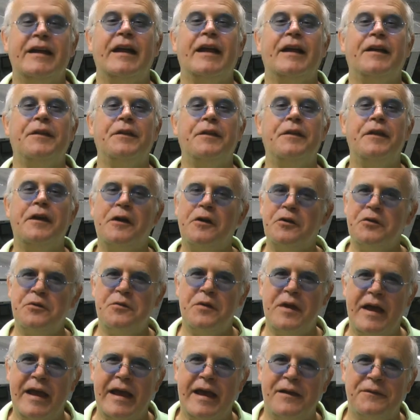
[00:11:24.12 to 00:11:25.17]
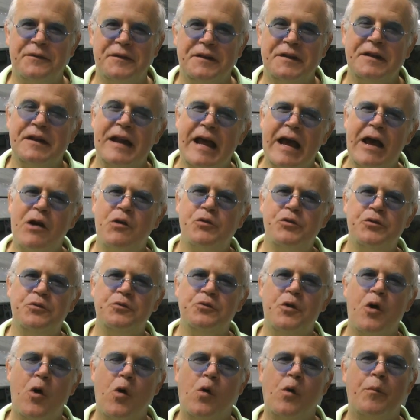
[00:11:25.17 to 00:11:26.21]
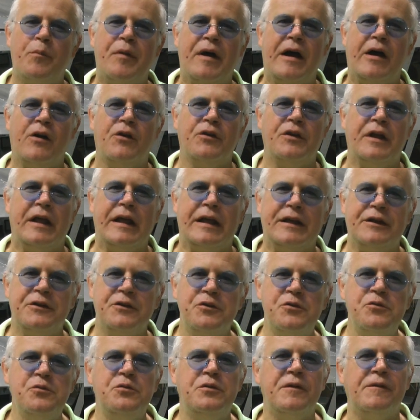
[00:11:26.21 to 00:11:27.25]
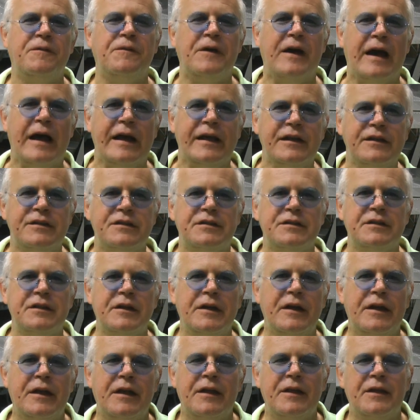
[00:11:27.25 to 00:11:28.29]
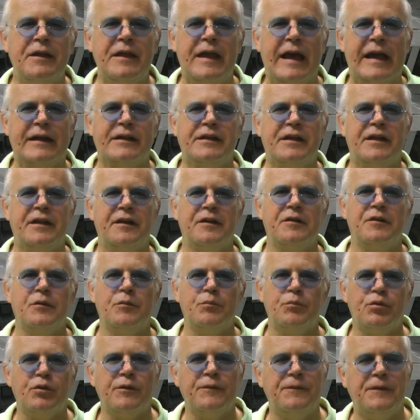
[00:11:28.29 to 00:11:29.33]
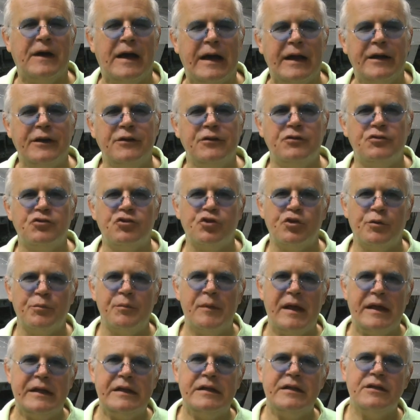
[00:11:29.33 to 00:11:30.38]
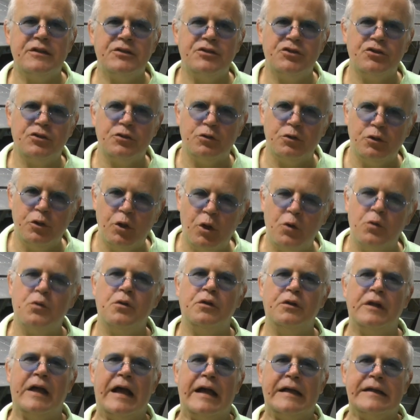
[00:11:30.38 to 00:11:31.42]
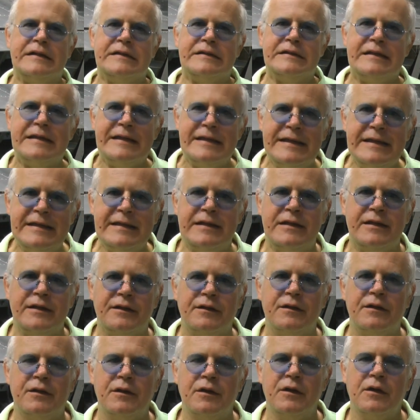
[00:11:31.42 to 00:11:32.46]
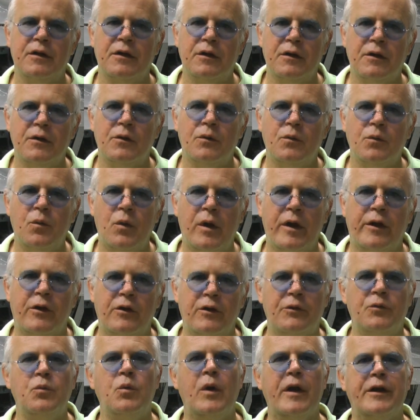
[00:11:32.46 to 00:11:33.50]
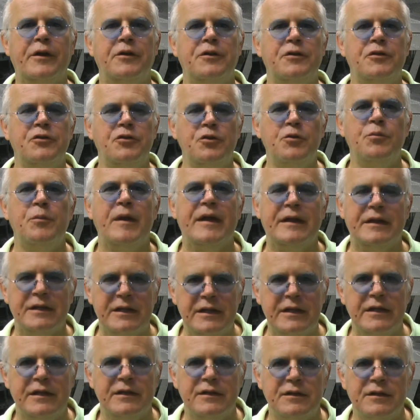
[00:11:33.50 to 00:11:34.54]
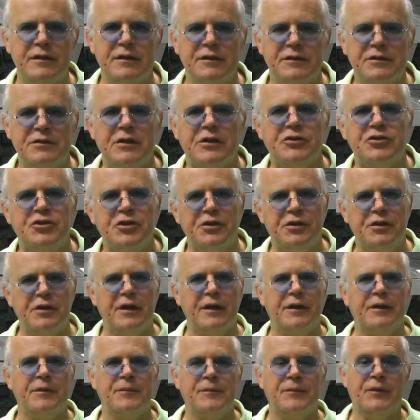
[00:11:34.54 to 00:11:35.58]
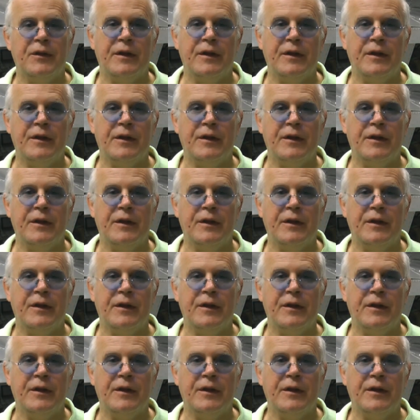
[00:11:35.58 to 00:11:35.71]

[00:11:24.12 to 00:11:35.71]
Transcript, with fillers: And there you have it. Now you know about a new device that can provide tremendous localized heating where and when you may need such a thing.